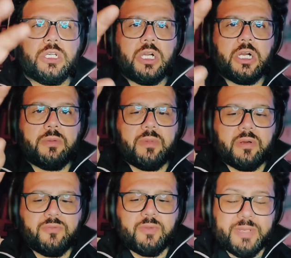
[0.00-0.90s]
um,
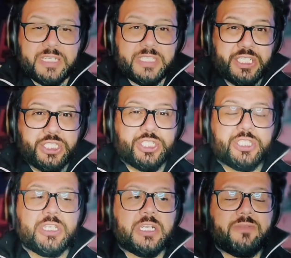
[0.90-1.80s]
of
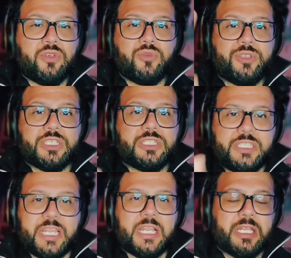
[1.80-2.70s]
meditation, of doing this
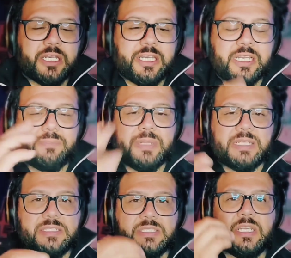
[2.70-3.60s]
daily on a daily
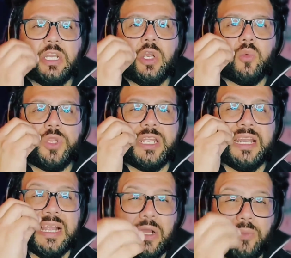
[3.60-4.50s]
basis, where you
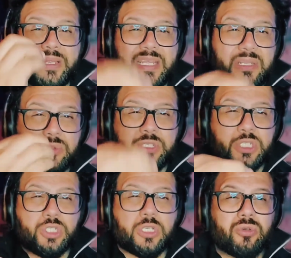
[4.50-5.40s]
can help heal this
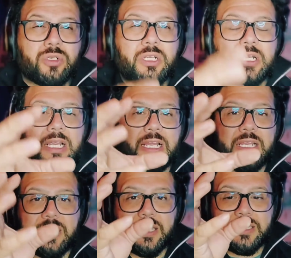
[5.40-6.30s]
chakra.
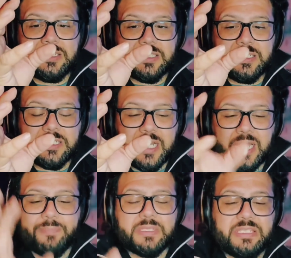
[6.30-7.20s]
And it's, it.
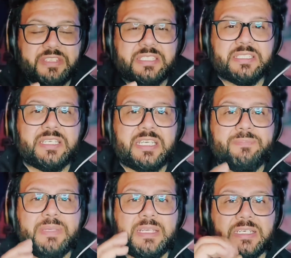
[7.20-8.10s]
I believe it's key
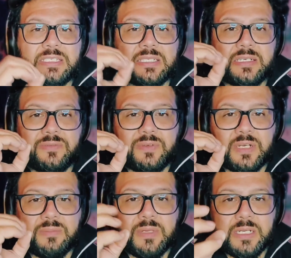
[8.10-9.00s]
because of
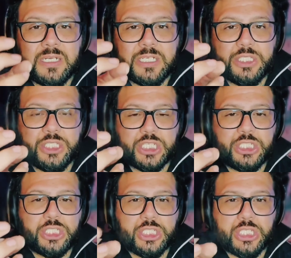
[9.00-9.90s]
um,
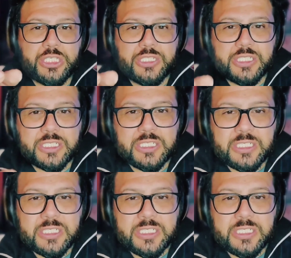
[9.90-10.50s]
just uh, the